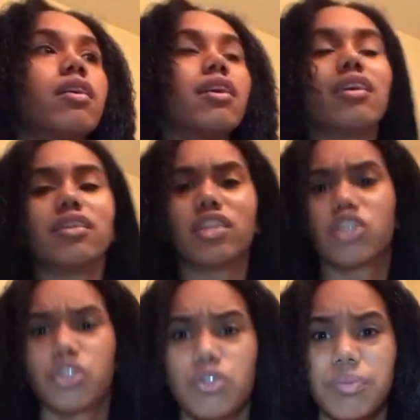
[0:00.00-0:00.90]
And
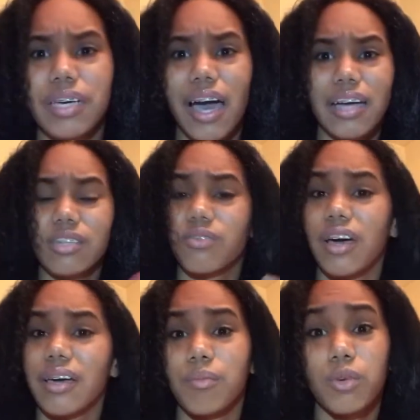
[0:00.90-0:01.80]
excuse me guys if
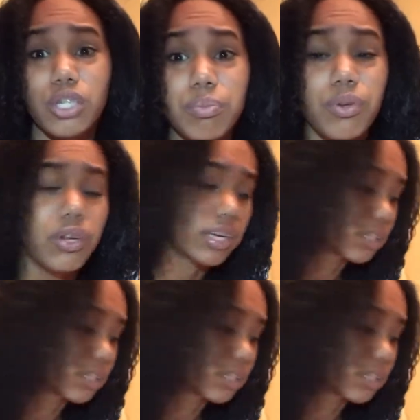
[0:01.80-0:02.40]
I am whispering,